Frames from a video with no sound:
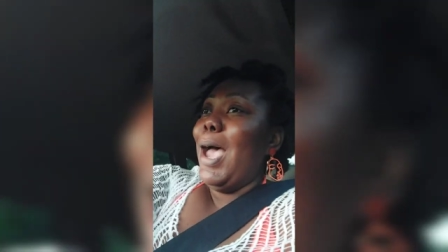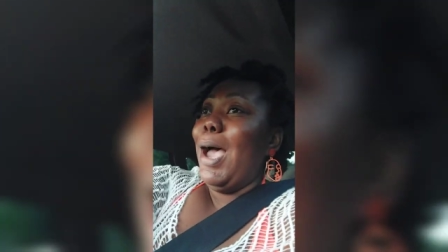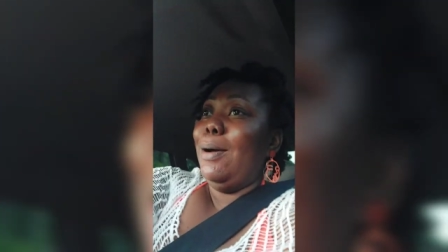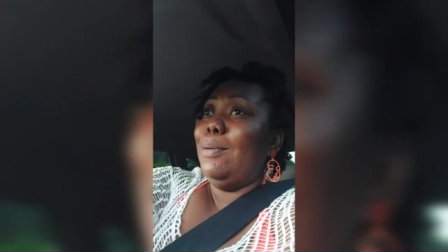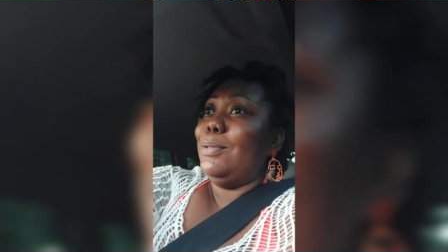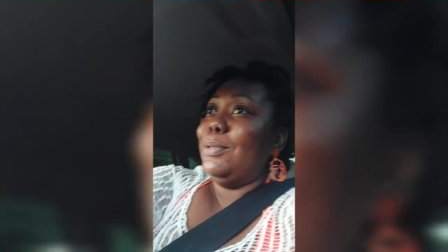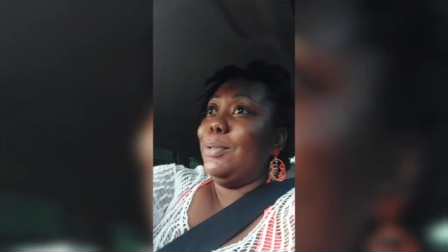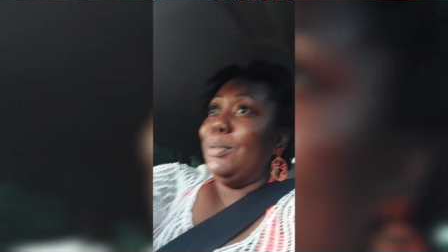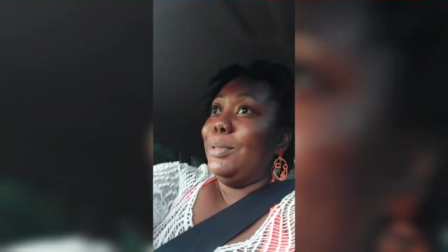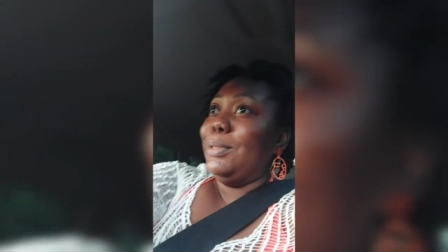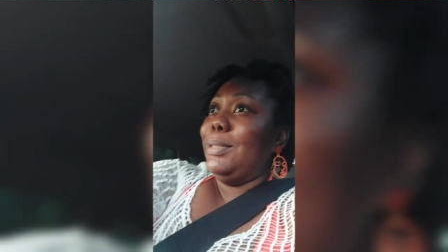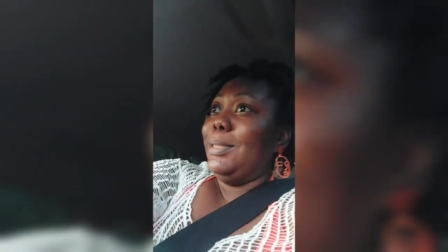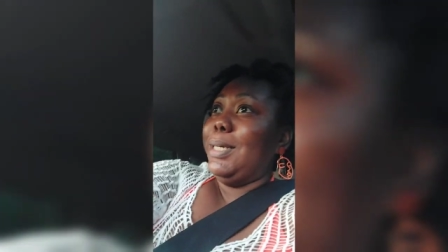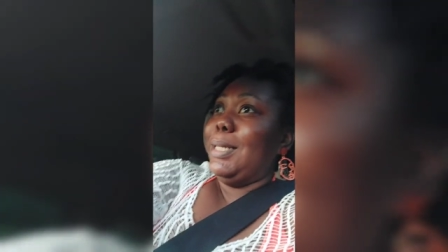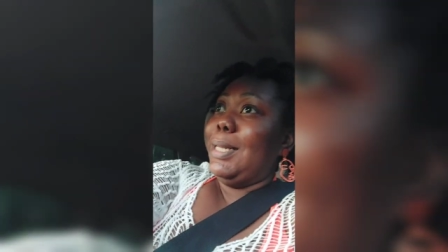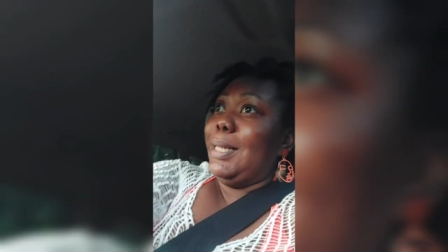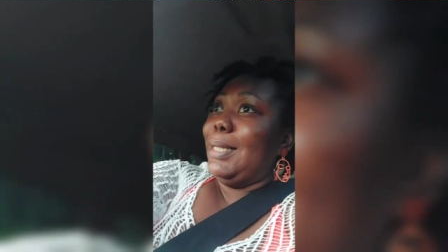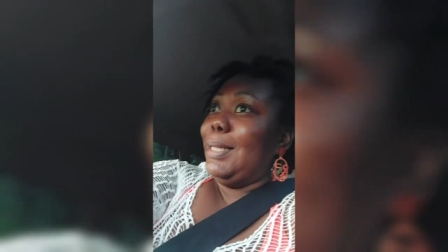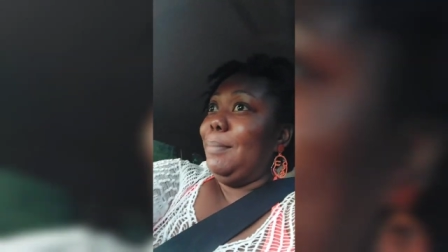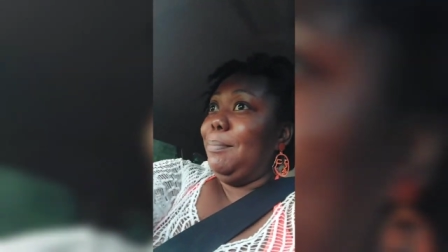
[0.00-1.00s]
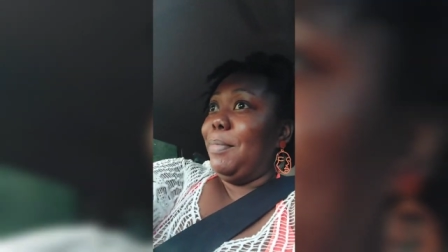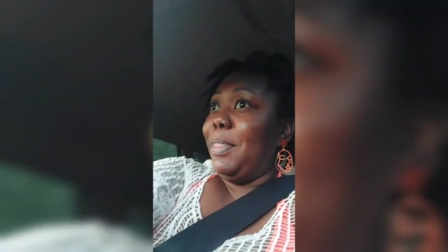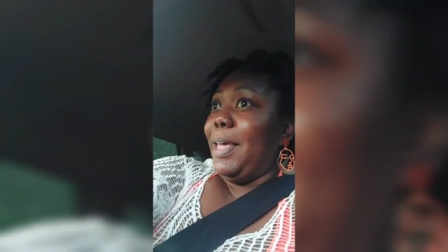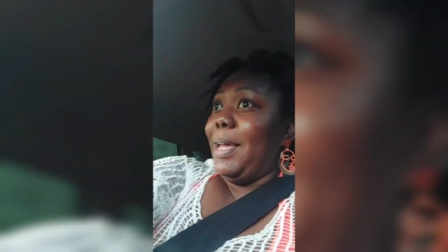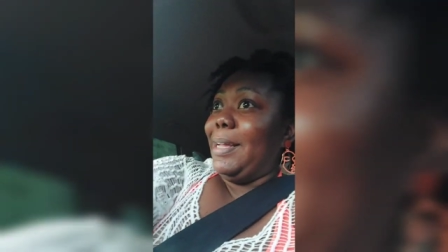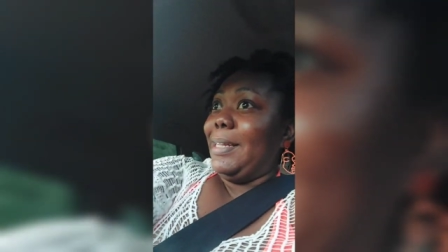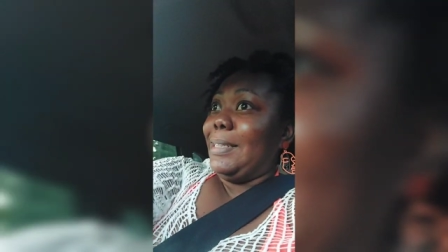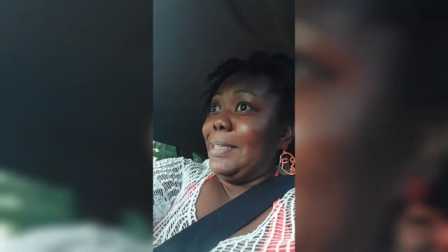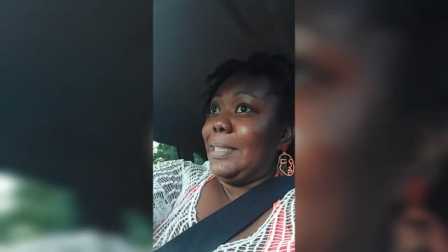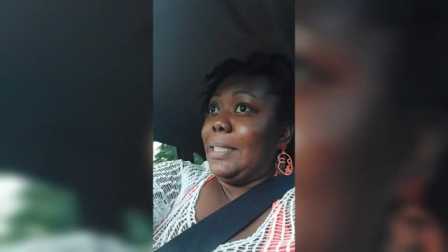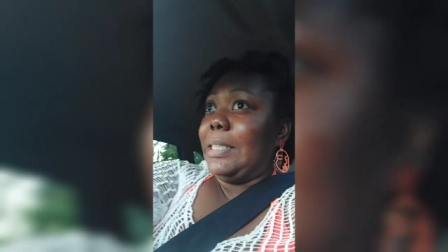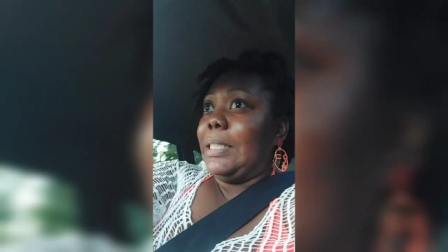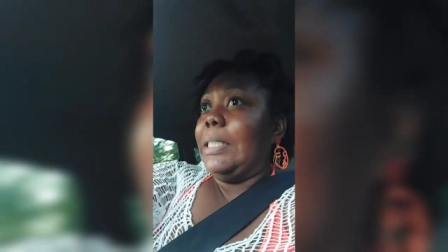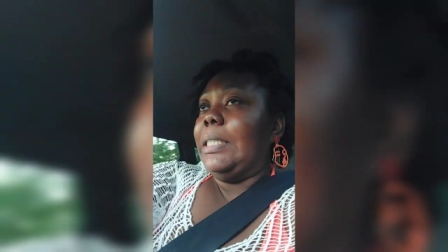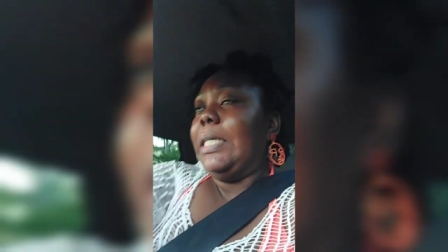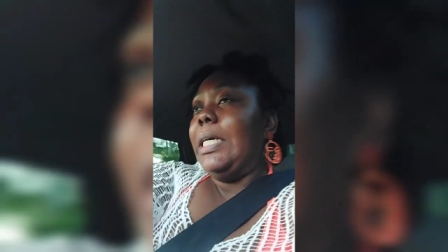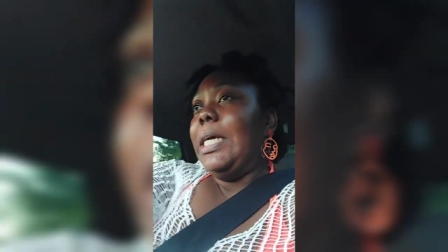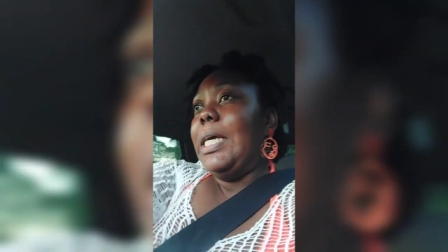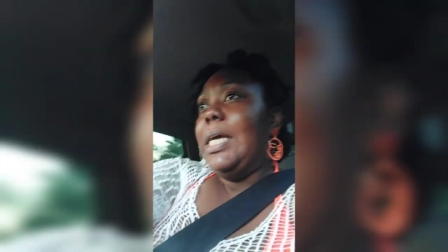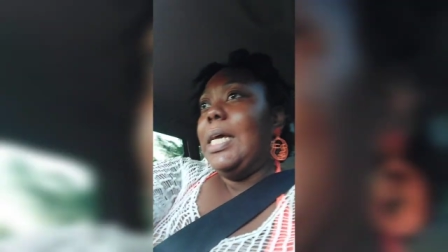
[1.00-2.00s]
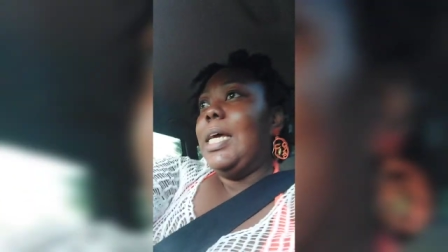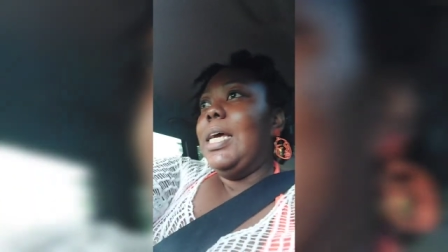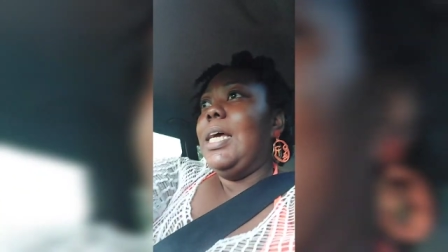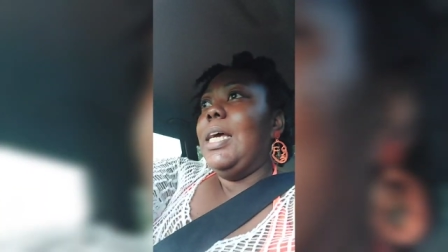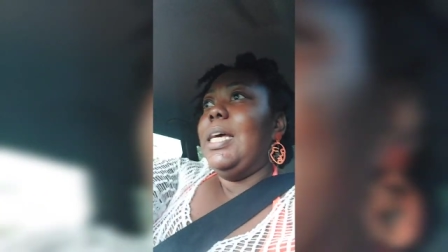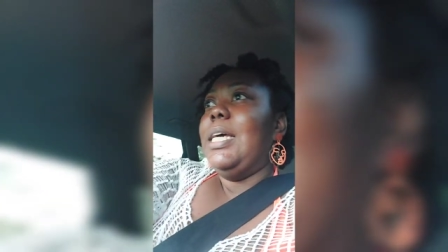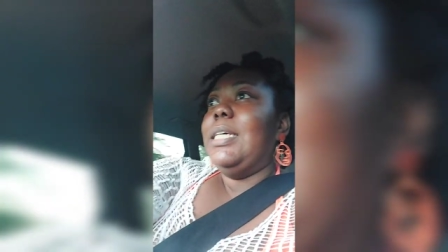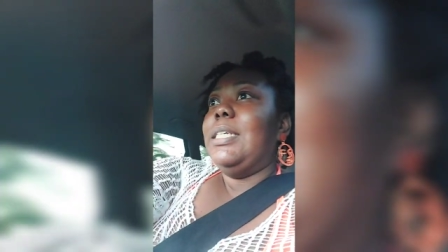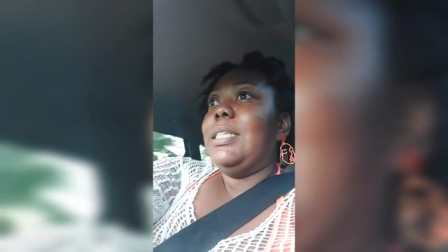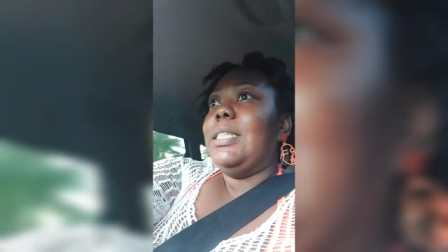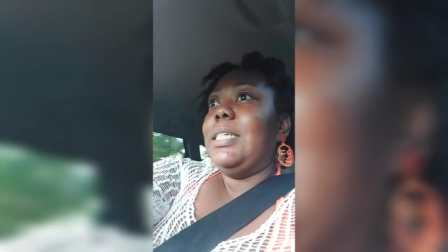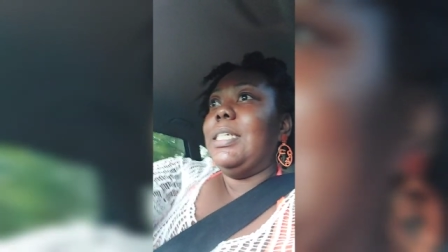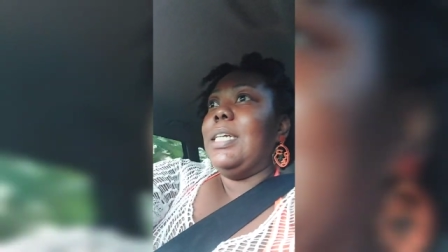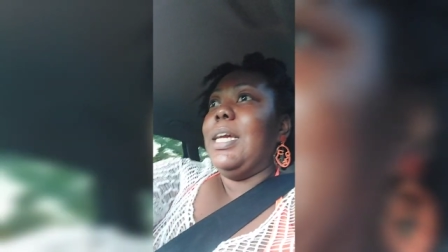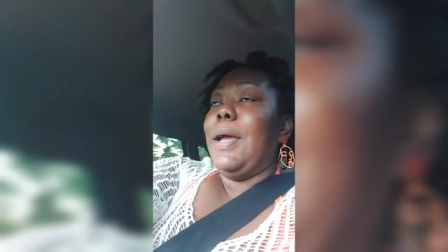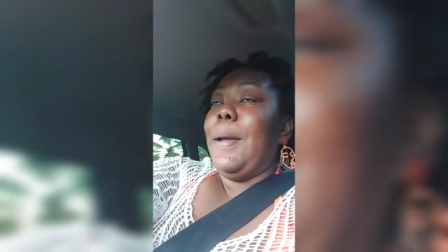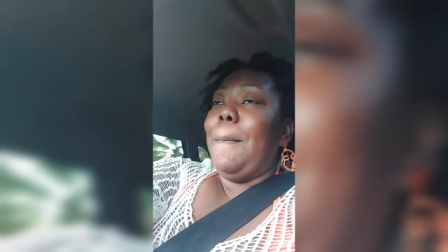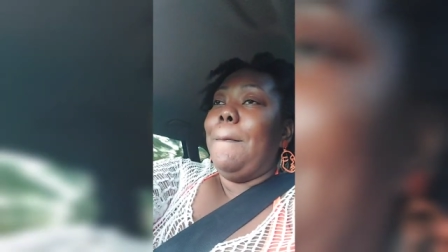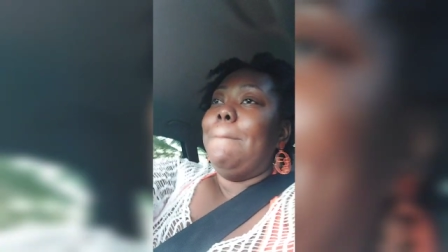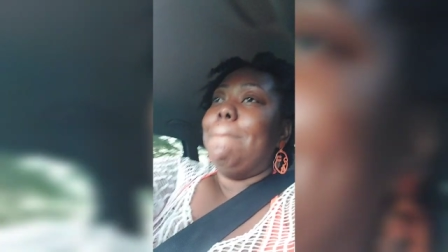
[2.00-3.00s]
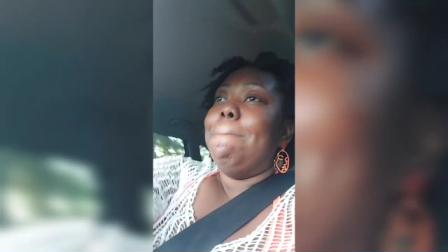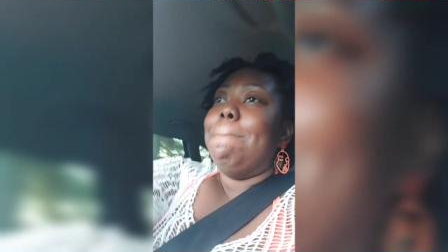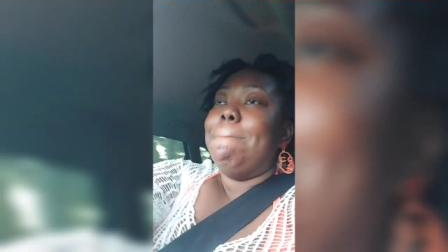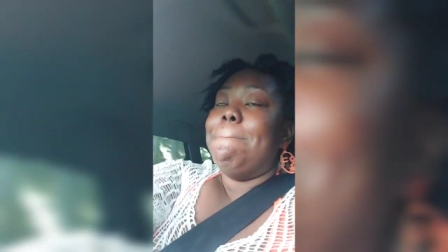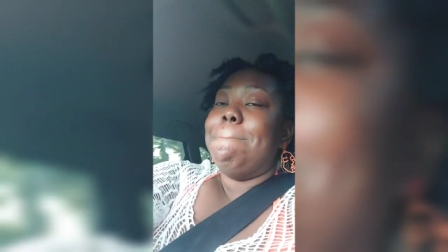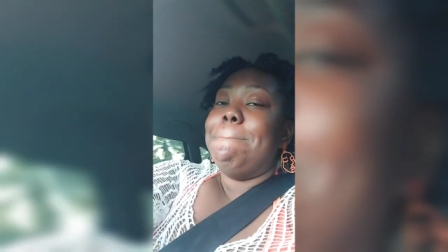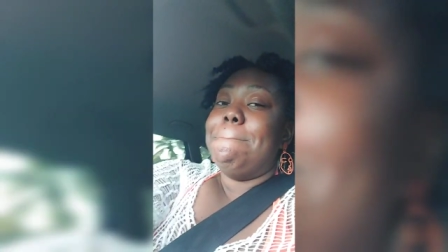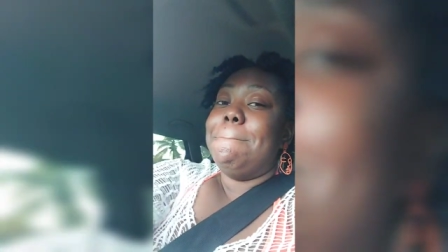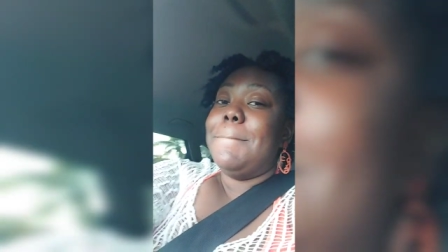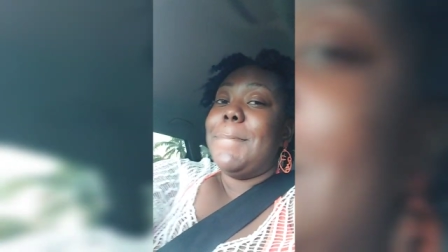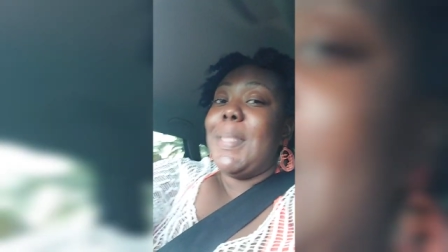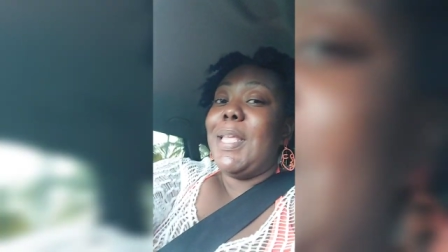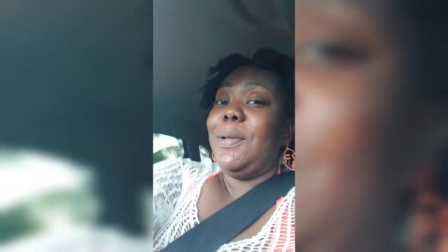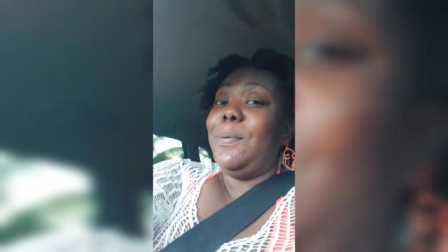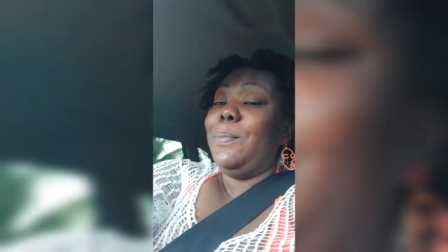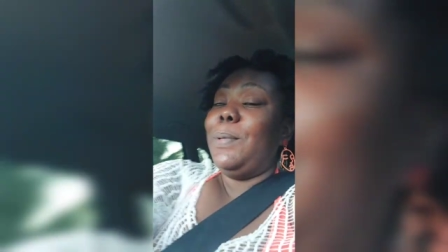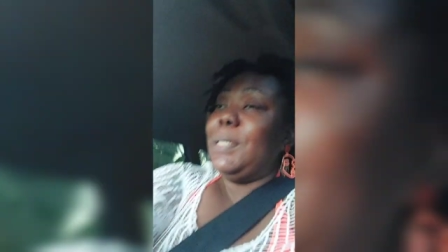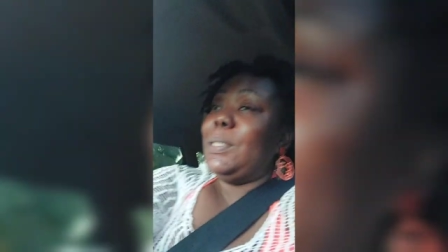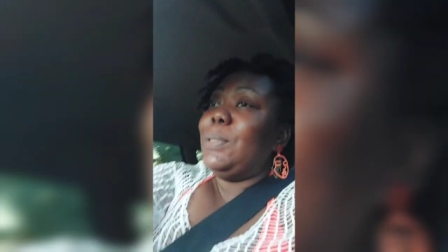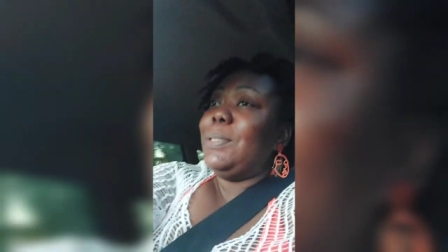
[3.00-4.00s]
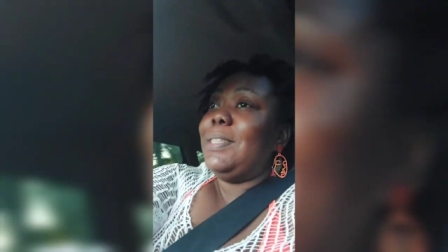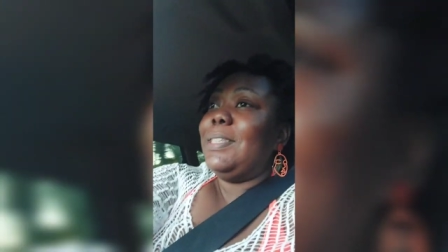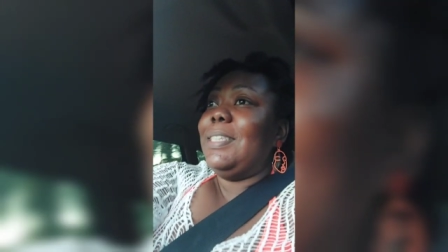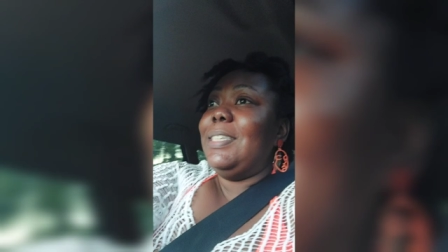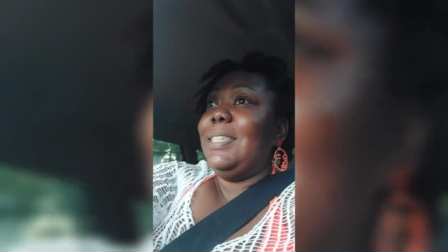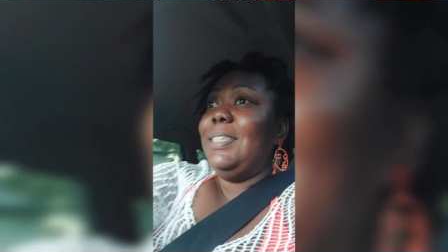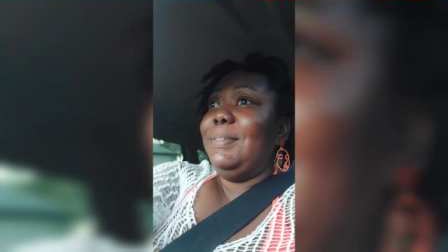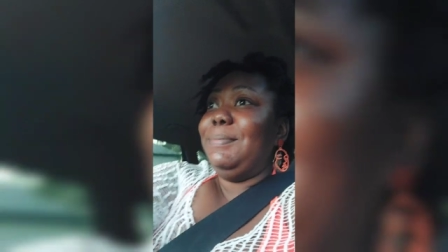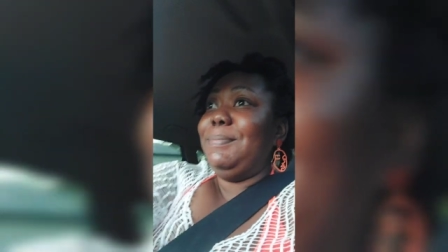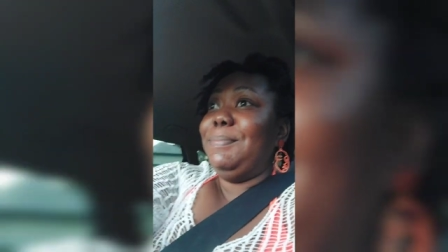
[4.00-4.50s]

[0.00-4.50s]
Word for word: I wasn't going to tell him that. So yeah, we'll see.